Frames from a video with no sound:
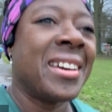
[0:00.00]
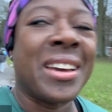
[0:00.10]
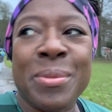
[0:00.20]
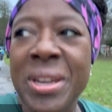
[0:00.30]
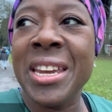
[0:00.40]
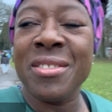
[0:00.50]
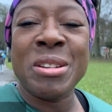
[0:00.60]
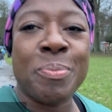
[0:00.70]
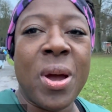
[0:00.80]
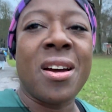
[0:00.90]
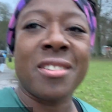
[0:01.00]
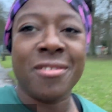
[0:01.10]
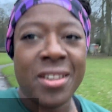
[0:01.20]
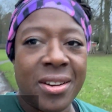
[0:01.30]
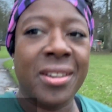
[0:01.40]
I'm here at Park
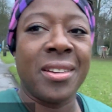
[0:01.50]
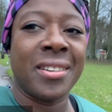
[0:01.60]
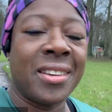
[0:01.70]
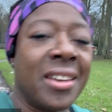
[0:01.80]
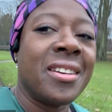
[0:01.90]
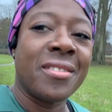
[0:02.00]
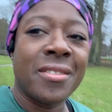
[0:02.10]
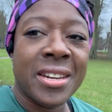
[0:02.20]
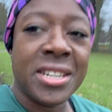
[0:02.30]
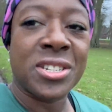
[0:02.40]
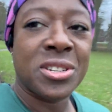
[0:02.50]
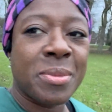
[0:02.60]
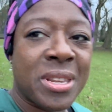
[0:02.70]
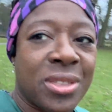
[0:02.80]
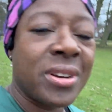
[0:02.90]
Run, ready to do
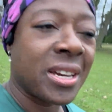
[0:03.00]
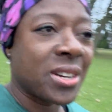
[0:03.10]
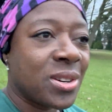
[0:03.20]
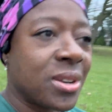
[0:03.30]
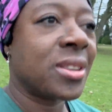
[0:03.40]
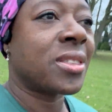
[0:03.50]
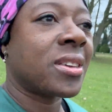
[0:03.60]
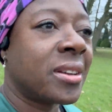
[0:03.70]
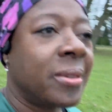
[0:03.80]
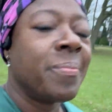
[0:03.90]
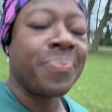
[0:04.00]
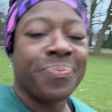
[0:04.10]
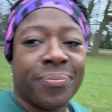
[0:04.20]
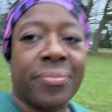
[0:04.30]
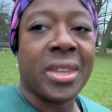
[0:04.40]
my 300th.
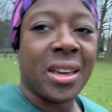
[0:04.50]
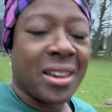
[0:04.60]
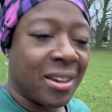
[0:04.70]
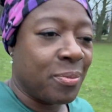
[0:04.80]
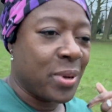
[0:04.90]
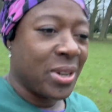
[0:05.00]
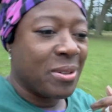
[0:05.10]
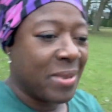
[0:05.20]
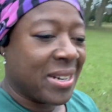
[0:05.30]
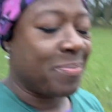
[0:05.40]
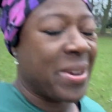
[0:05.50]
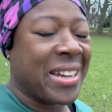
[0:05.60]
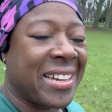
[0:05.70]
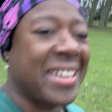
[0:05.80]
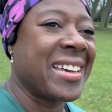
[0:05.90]
I put it on my
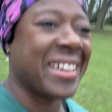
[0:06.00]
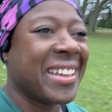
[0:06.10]
back.